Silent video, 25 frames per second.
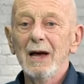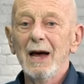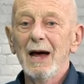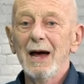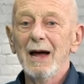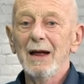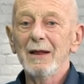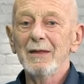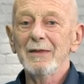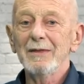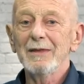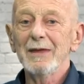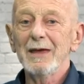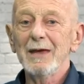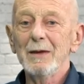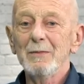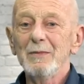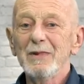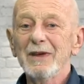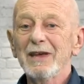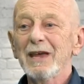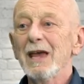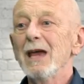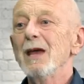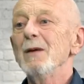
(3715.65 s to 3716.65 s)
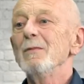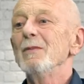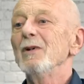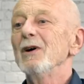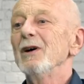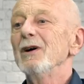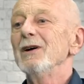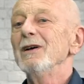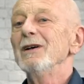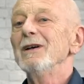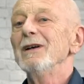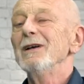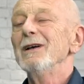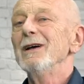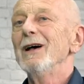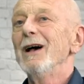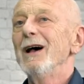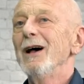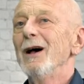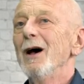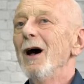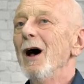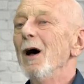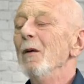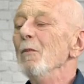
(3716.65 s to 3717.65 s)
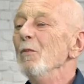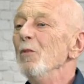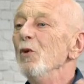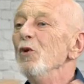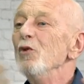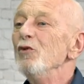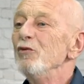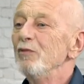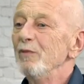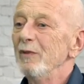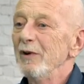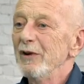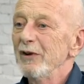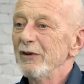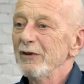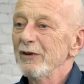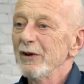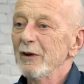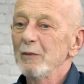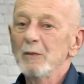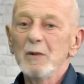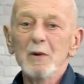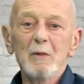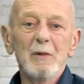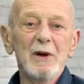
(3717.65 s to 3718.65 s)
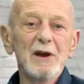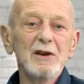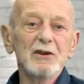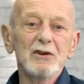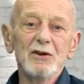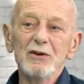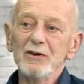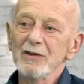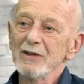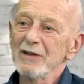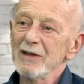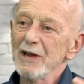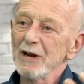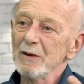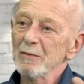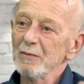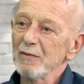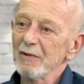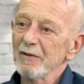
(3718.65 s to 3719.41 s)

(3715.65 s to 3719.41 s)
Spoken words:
and they became a movement. And we went into the Edinburgh